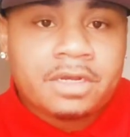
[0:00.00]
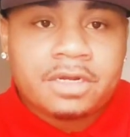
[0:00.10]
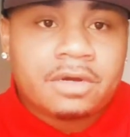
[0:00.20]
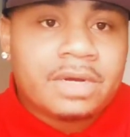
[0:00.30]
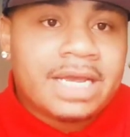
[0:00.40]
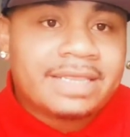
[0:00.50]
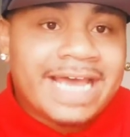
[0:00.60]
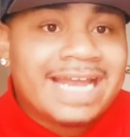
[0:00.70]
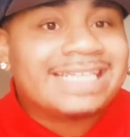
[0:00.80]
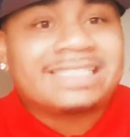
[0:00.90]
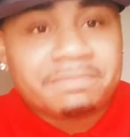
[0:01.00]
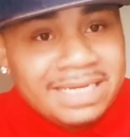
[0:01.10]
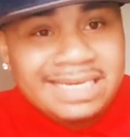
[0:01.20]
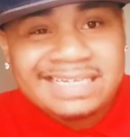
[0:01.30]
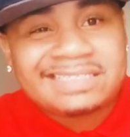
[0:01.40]
You know, and that to
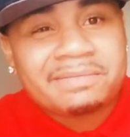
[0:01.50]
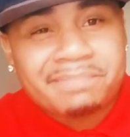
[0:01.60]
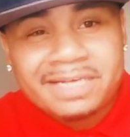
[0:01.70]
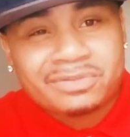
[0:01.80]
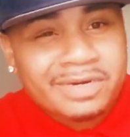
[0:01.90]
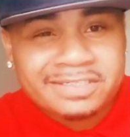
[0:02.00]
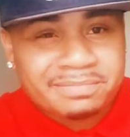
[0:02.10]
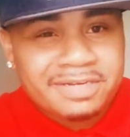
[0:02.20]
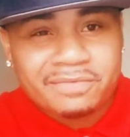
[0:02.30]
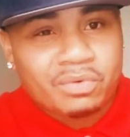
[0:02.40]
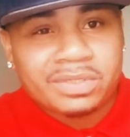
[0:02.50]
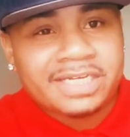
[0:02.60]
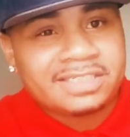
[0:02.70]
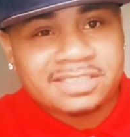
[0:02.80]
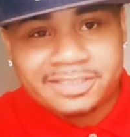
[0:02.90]
me is the best recipe for a
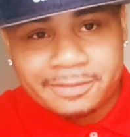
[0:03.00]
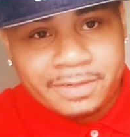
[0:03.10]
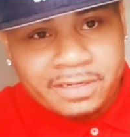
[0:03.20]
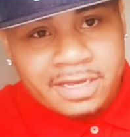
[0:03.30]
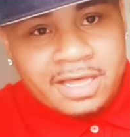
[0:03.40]
relationship.